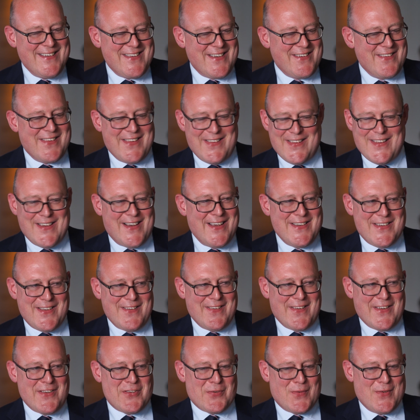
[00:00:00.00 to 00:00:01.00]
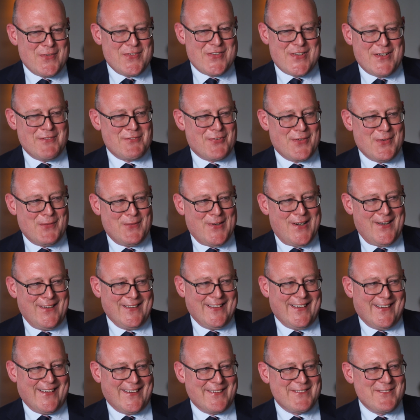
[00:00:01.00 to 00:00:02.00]
I don't think this one's done for a
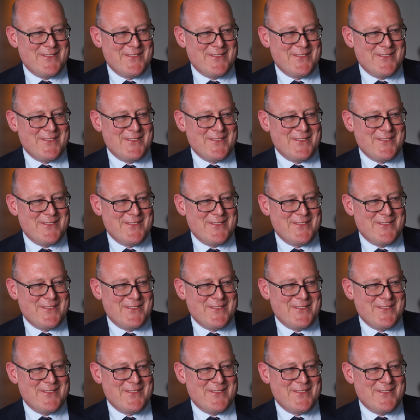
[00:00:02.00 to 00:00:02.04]
while yet.